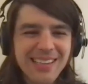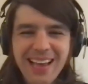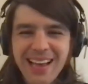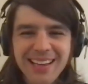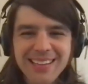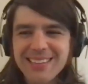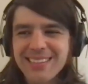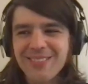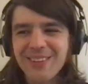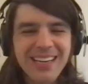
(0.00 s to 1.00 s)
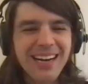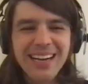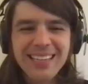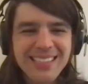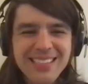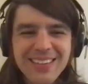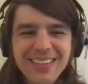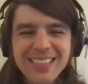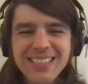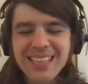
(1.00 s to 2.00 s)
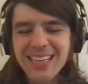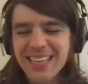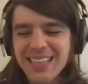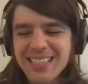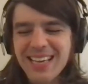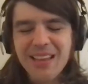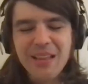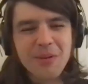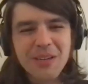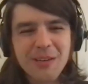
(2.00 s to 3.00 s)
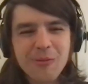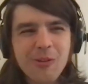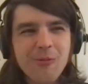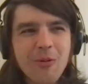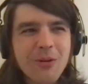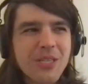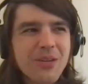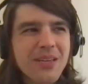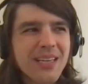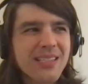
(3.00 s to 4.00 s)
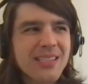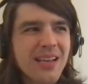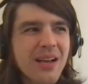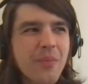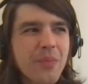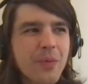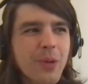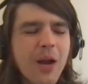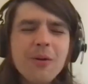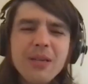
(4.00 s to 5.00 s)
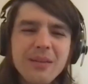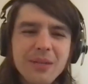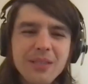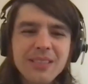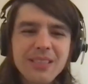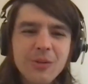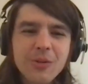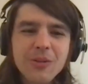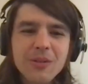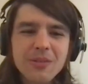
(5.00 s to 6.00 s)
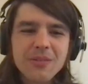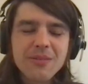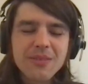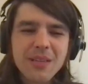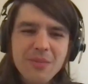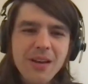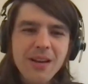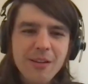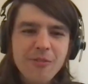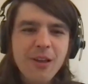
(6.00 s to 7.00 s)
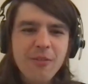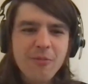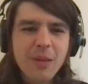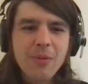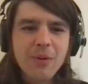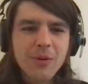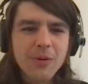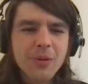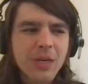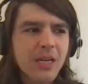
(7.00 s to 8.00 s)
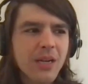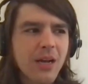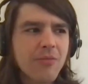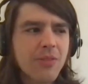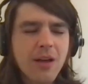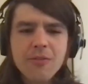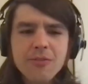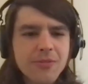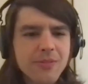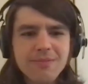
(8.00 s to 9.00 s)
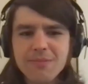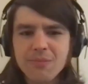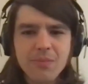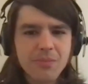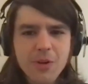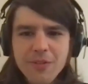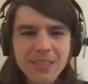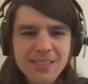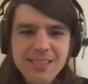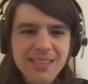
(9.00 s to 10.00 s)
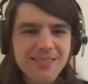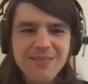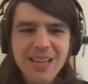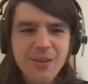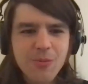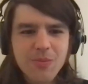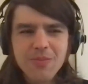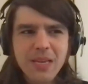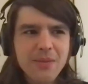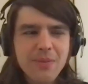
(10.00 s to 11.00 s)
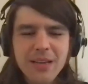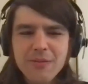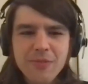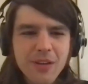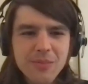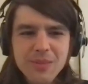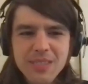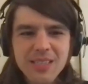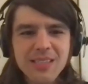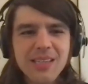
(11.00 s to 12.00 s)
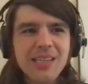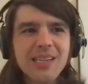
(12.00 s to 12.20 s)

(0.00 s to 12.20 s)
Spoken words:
yeah. Why not? So that's kind of the beauty of what we're doing is we are really building a cool community of people who of love movies and independent films and